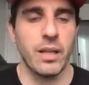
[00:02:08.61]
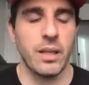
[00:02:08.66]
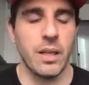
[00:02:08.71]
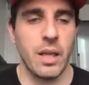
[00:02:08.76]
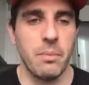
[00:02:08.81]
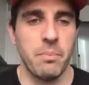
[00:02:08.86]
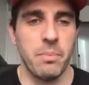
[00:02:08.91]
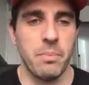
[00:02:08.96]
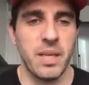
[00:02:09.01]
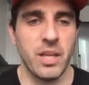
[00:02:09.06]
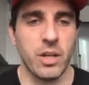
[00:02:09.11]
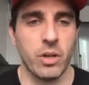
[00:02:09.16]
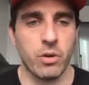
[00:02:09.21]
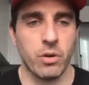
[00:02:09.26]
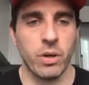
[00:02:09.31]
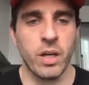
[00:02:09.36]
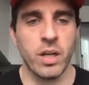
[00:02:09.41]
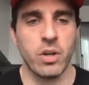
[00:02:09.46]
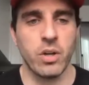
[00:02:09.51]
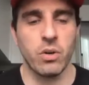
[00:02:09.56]
And, and being
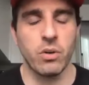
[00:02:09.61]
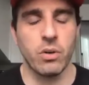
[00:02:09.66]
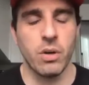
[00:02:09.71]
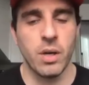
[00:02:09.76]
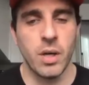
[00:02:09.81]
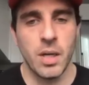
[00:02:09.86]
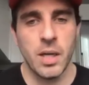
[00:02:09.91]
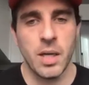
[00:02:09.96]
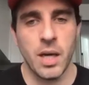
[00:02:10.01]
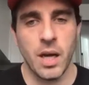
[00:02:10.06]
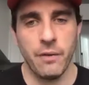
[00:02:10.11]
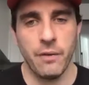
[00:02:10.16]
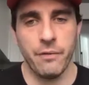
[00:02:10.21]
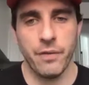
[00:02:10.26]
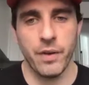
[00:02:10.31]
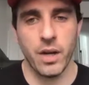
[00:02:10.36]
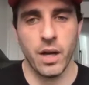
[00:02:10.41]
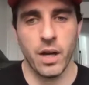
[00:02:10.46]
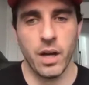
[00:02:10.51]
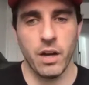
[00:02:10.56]
critical of
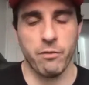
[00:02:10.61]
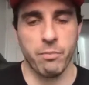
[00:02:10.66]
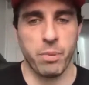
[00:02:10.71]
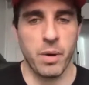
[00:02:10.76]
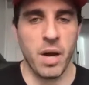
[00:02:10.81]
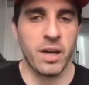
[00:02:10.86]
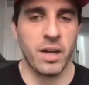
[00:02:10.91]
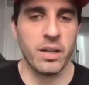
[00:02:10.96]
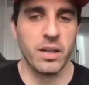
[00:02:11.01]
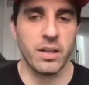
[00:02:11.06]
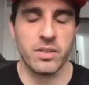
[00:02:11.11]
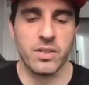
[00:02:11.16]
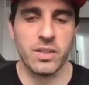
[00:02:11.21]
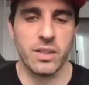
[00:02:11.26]
uh, of products.